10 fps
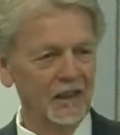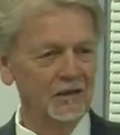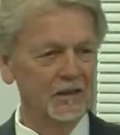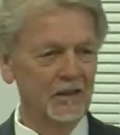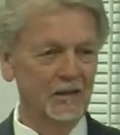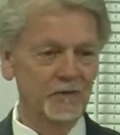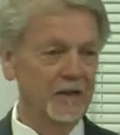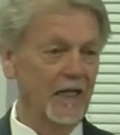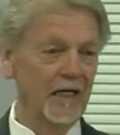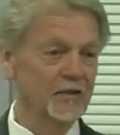and if
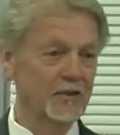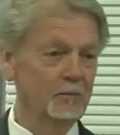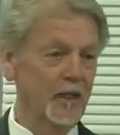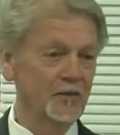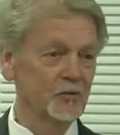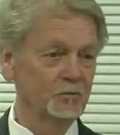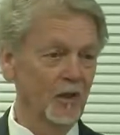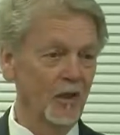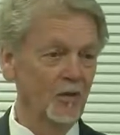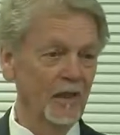he'd asked the Apostle
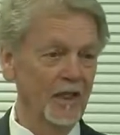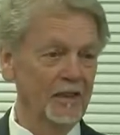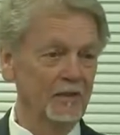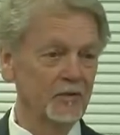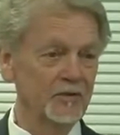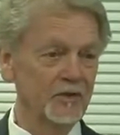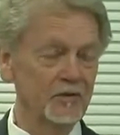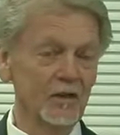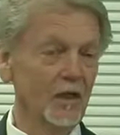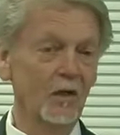Paul that, he would have
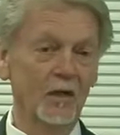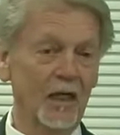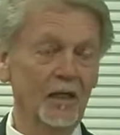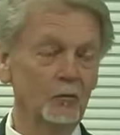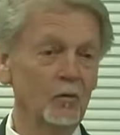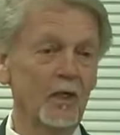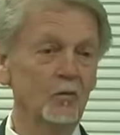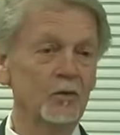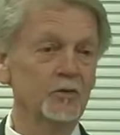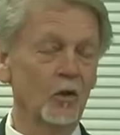said, No, I,
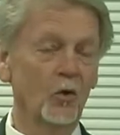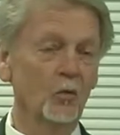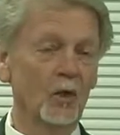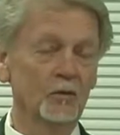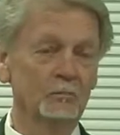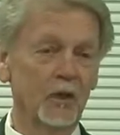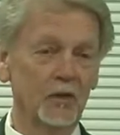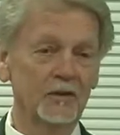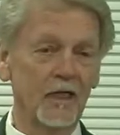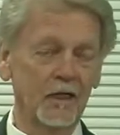I want your whole work to
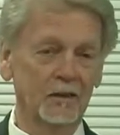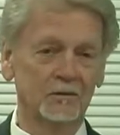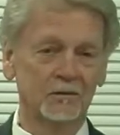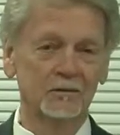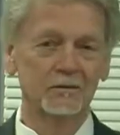burn down.